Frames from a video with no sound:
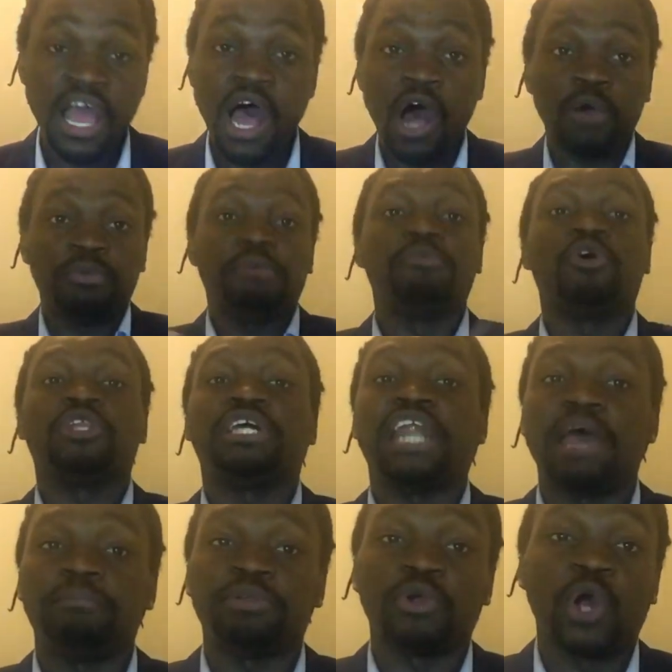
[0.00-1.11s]
I'll be more than
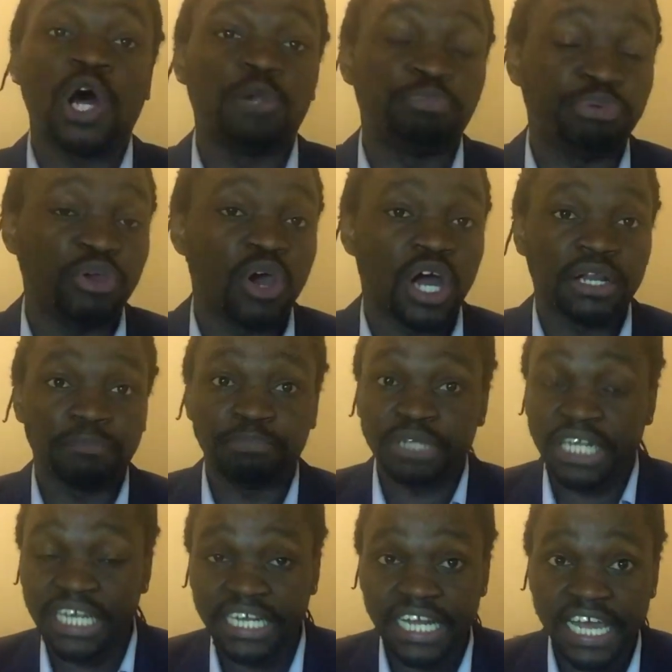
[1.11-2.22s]
happy to help you out.
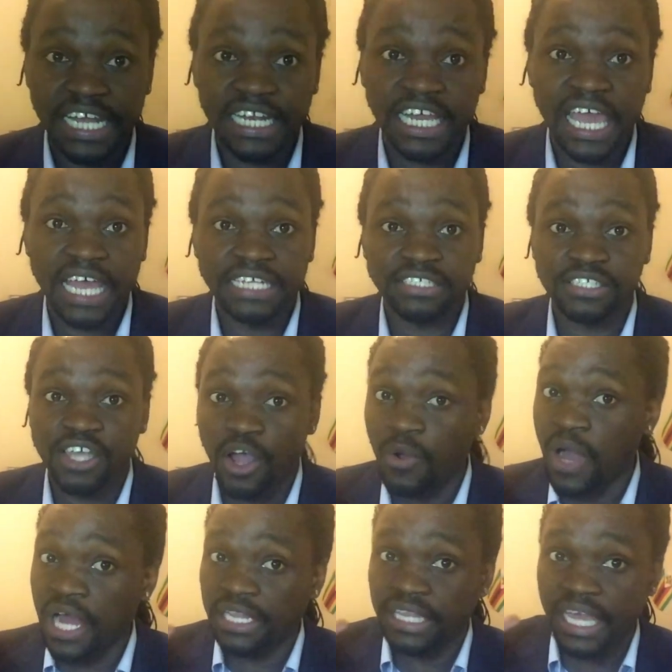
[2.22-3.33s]
But in any case,
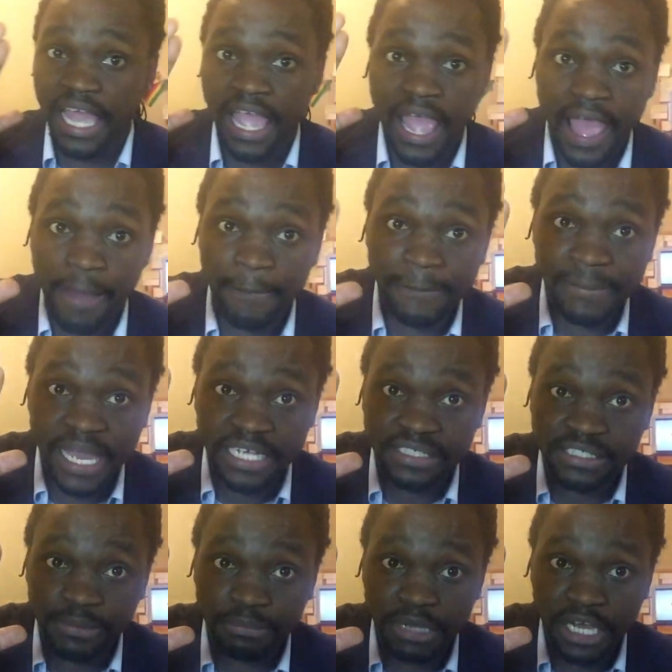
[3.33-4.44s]
go out there, make some